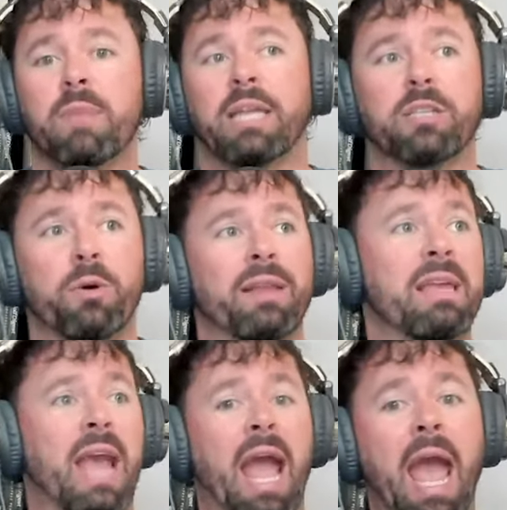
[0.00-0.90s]
And so I
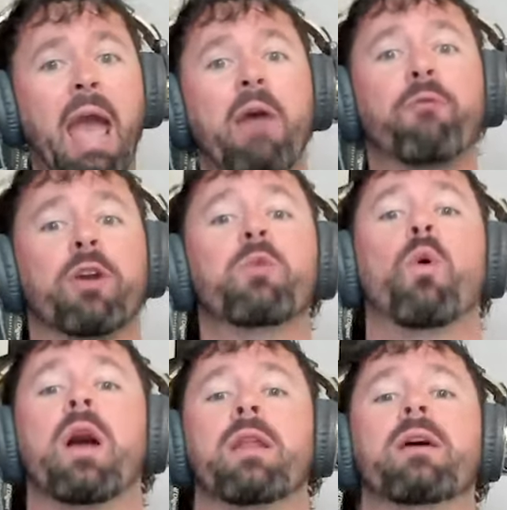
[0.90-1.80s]
think
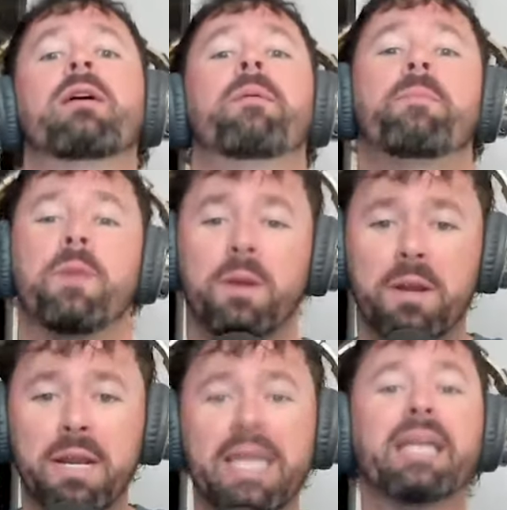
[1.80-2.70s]
everyone
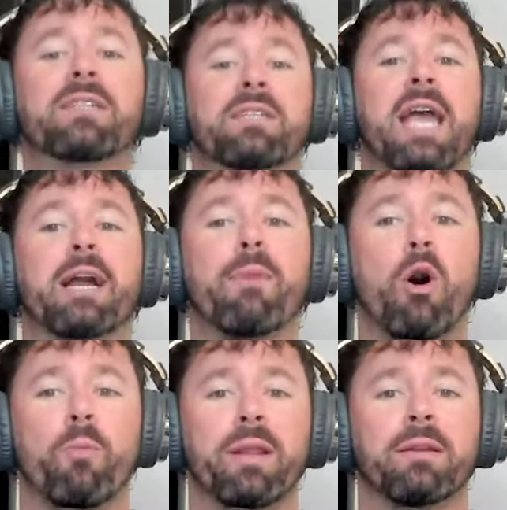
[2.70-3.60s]
needs to take a
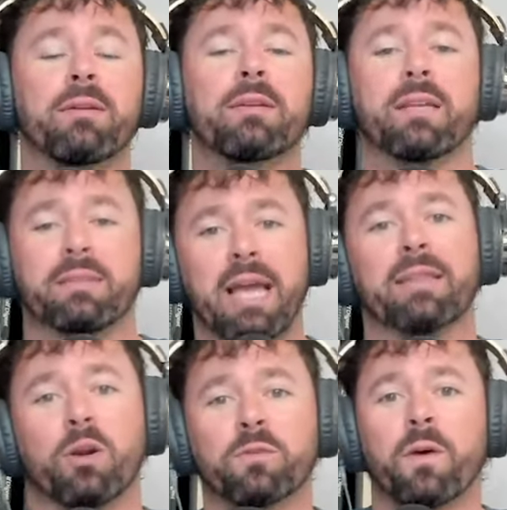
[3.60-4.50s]
moment to thank
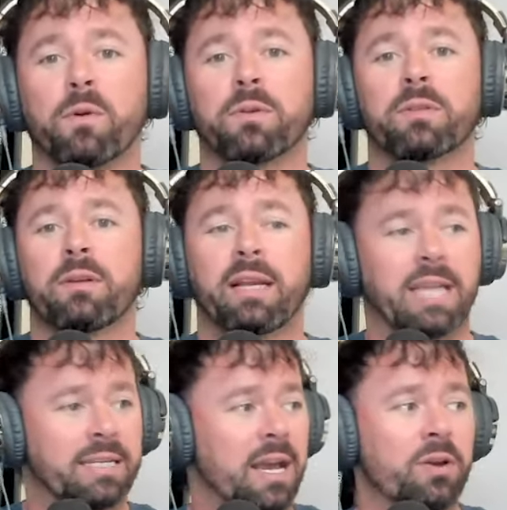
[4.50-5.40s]
those folks, because
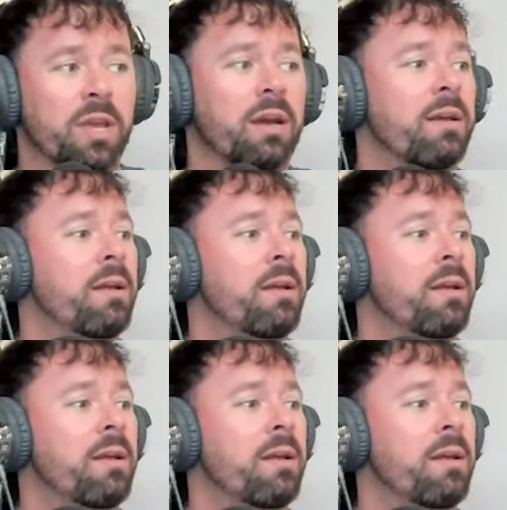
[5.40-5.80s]
I tell you,